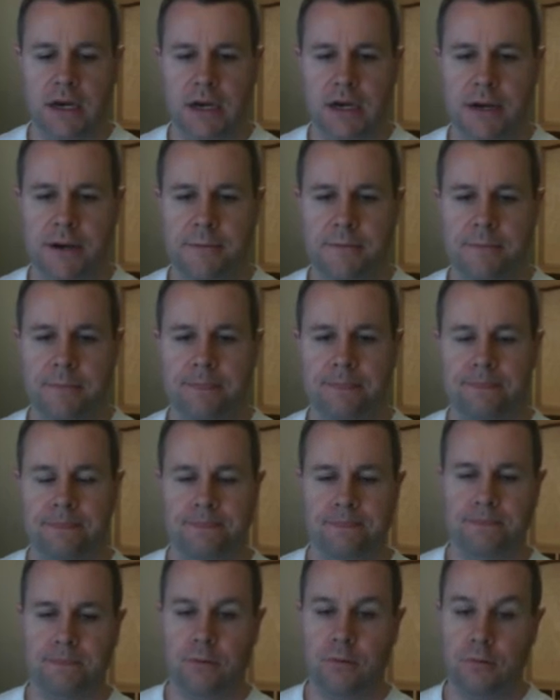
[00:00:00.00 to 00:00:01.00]
Um,
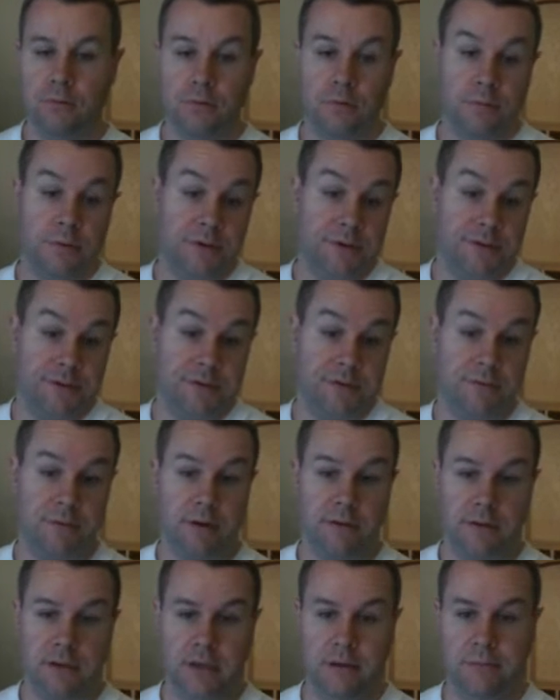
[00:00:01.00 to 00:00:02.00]
or we could just
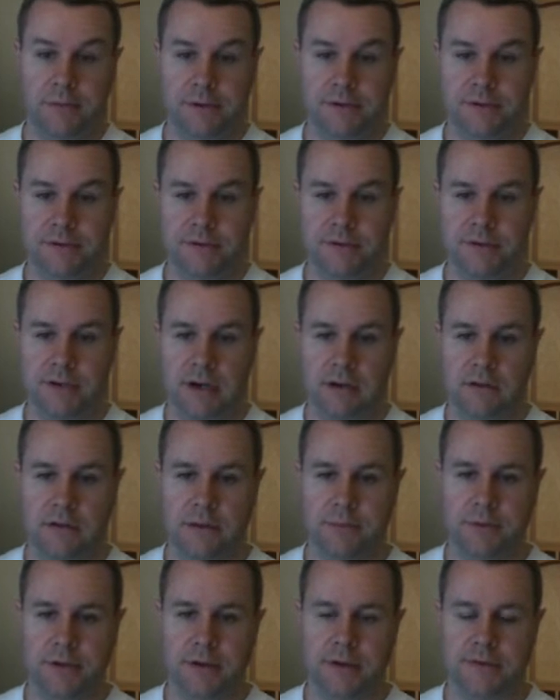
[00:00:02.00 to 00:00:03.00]
surround the image, it's entirely
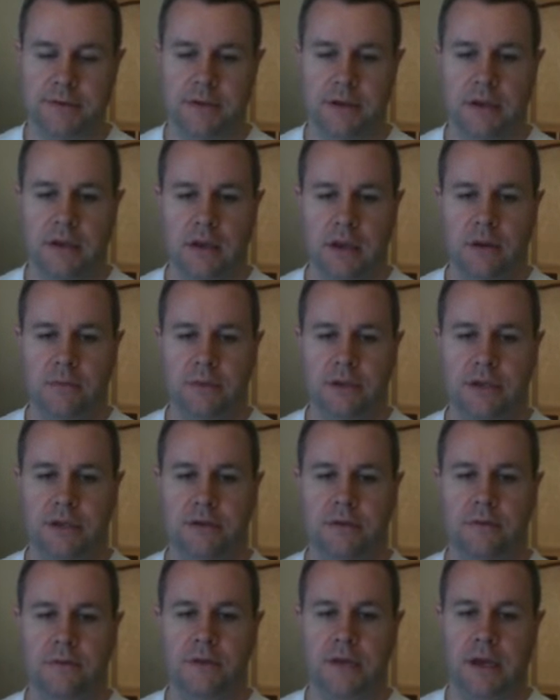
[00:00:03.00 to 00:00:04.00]
up to us. And we
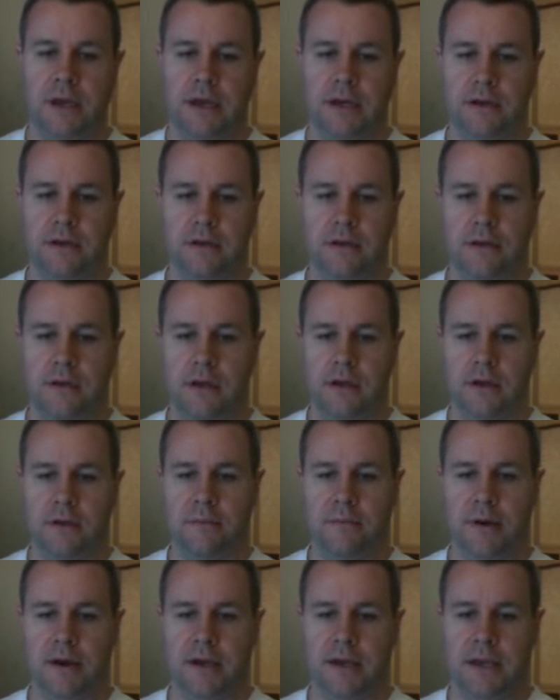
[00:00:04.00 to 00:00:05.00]
do that
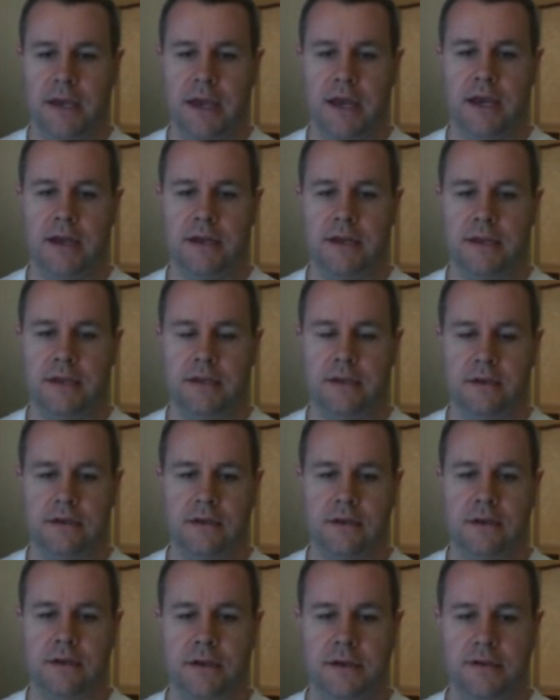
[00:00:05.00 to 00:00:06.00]
by adding
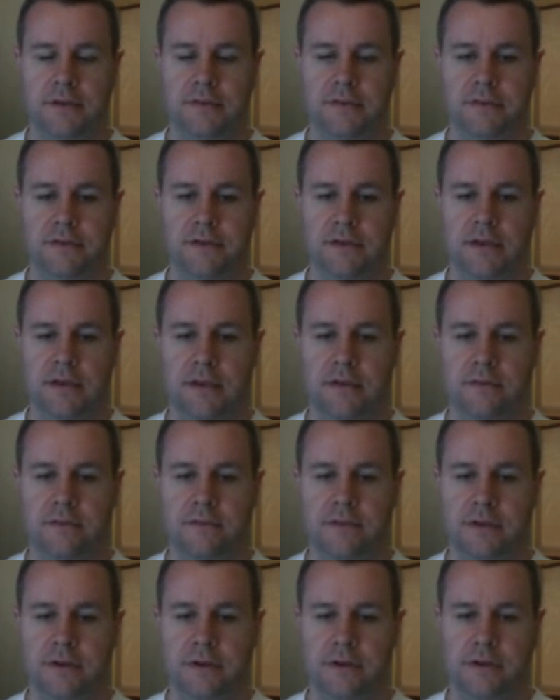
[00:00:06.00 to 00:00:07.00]
a nice div
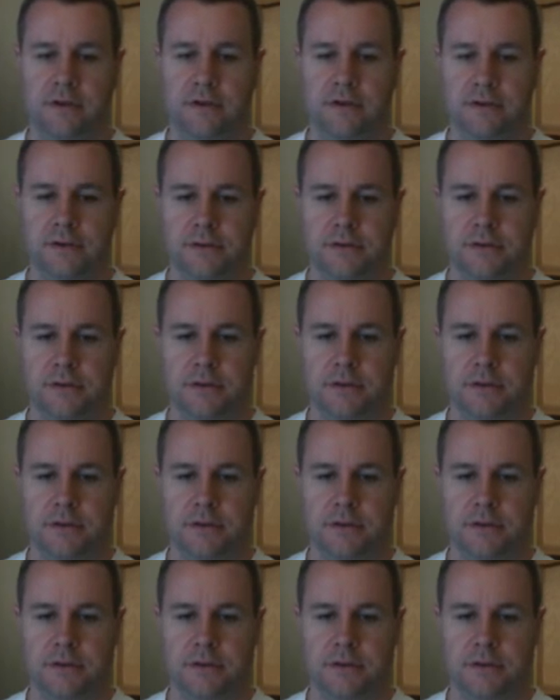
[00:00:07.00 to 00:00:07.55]
here.